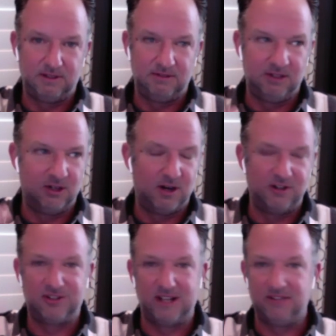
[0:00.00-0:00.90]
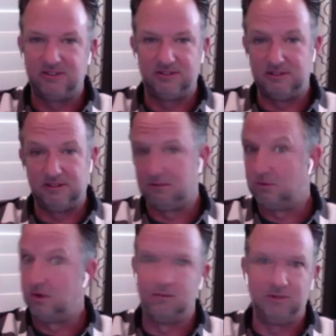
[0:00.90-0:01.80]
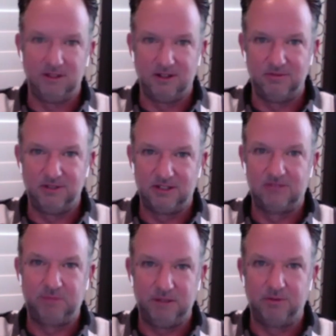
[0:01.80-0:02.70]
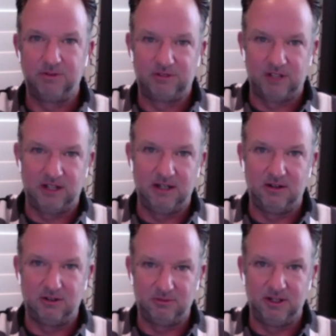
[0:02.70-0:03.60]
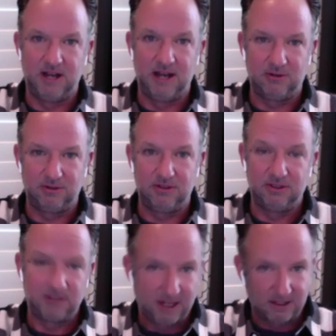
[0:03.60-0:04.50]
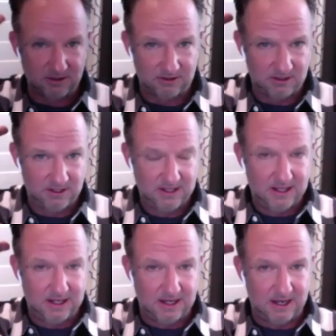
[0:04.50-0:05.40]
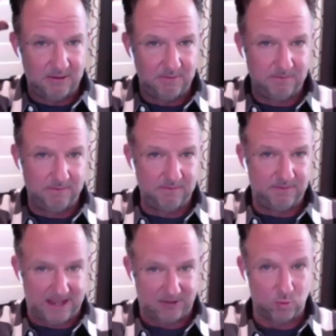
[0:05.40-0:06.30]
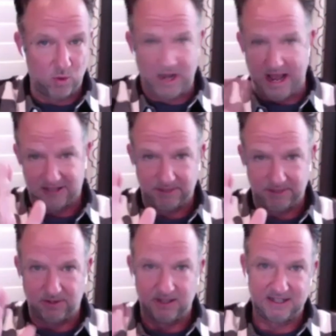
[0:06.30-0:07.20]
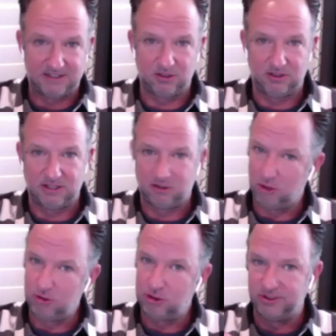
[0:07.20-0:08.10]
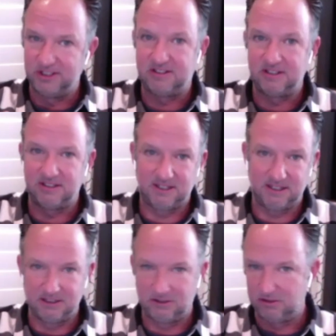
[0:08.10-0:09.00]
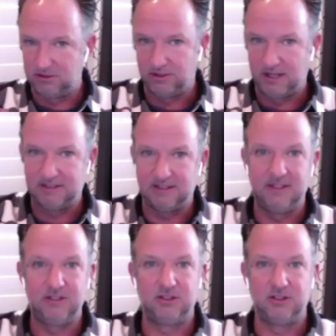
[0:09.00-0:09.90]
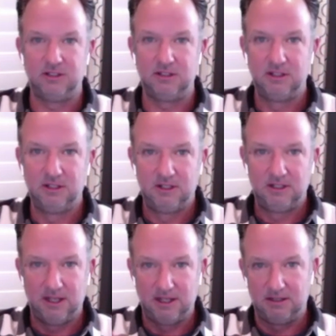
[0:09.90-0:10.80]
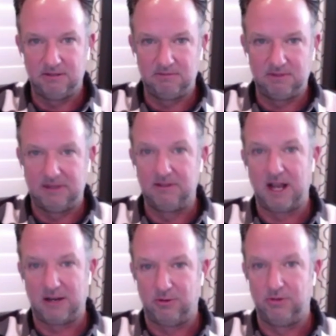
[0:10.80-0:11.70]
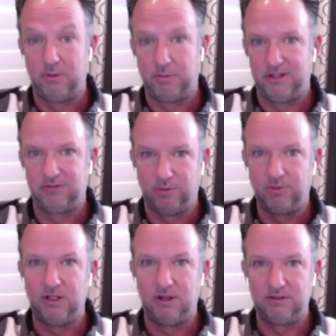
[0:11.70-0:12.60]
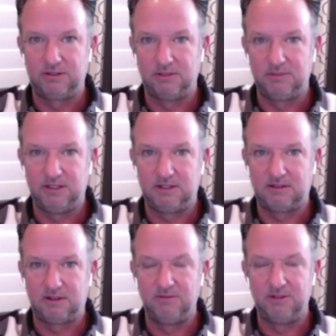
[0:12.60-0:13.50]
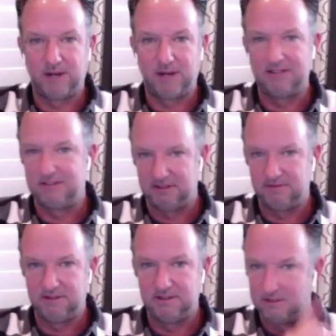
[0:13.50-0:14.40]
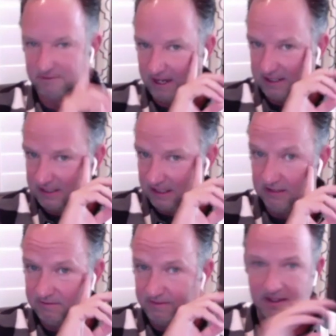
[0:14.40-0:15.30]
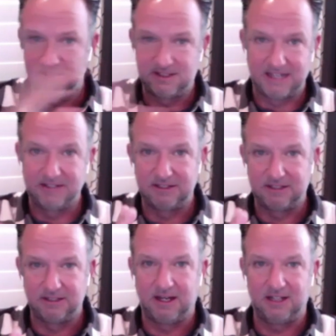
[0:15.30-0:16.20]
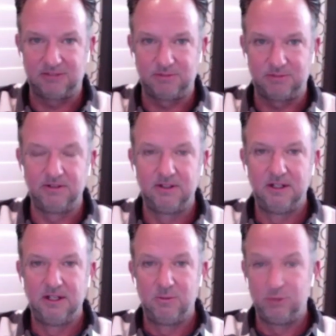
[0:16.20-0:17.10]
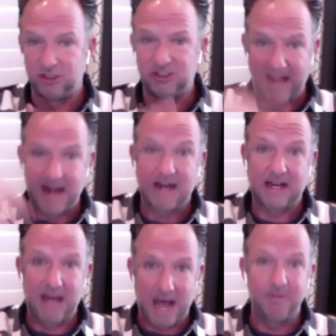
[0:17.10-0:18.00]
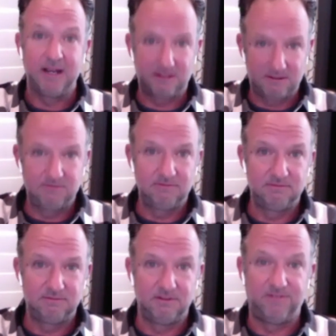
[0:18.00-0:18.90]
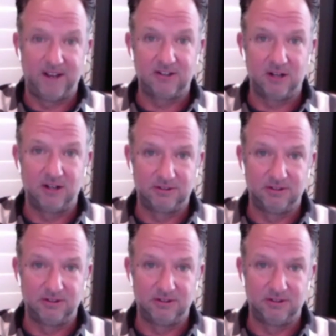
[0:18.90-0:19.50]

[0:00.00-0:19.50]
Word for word: you know, our census is incredibly low because people are staying at home and not going right. to doctors. Um, that's one aspect, right? That's that social distancing and the social isolation and and not going to a place where we know it's going to be COVID positive is affecting the census in the hospital, which is an, an economic effect also,